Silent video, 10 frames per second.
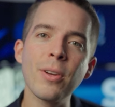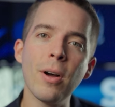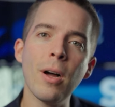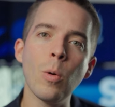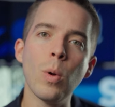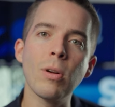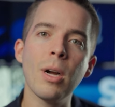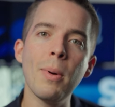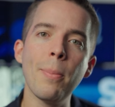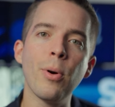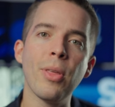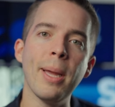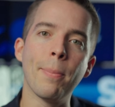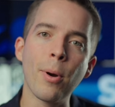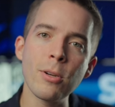the call, we'll come up with
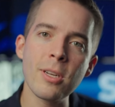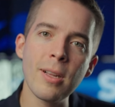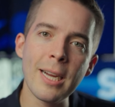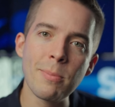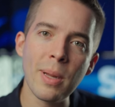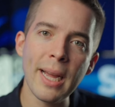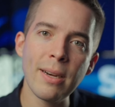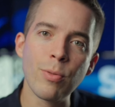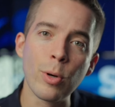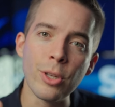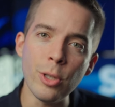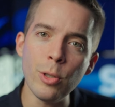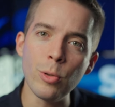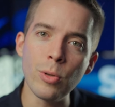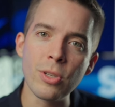a personalized plan for
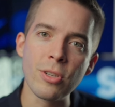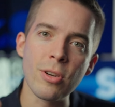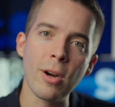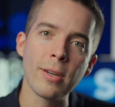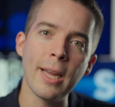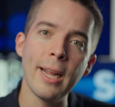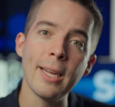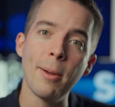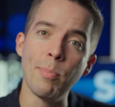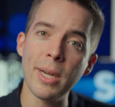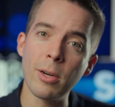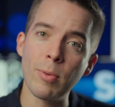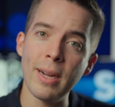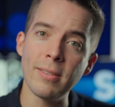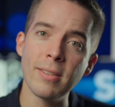you to start getting bigger
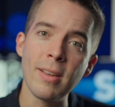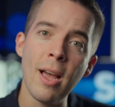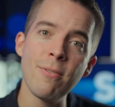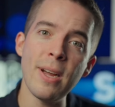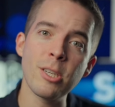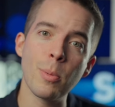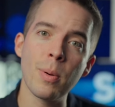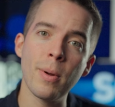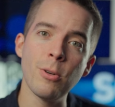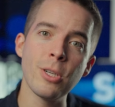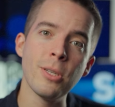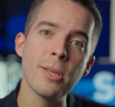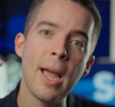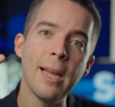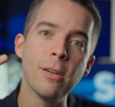raises, faster
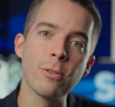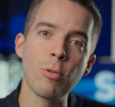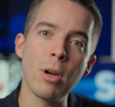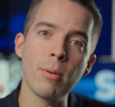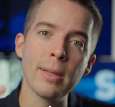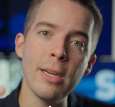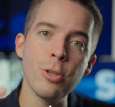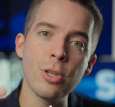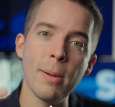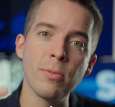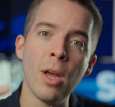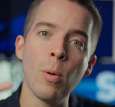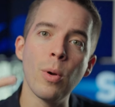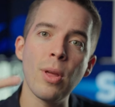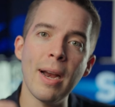promotions, and stronger relationships
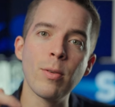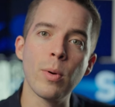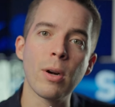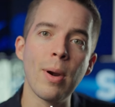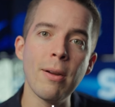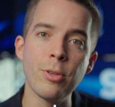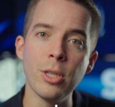with everyone around